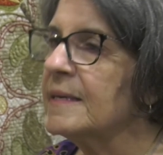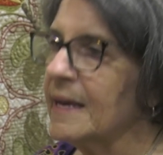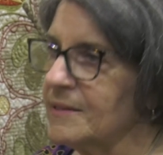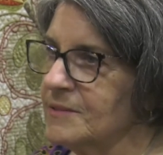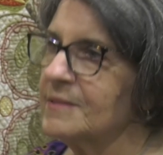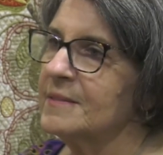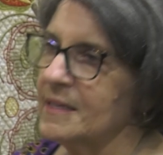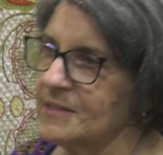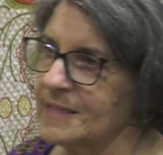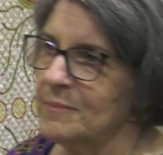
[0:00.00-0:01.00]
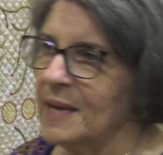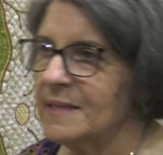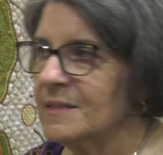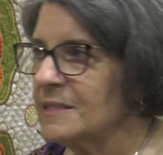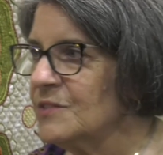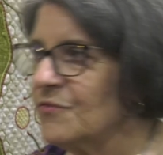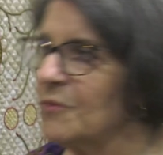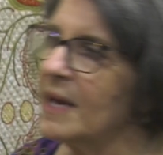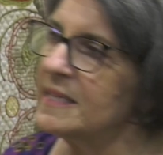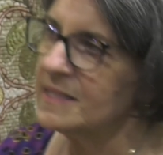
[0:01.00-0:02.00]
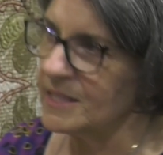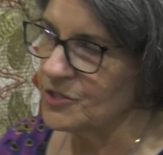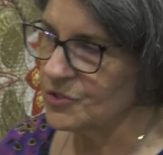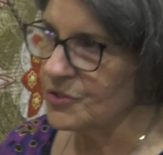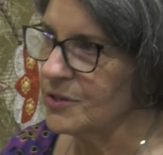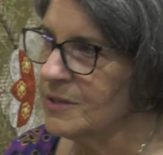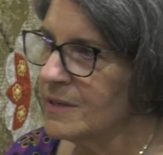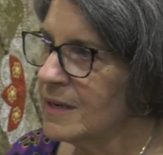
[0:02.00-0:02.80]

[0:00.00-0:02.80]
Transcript: Yes, yes, I made this for my sister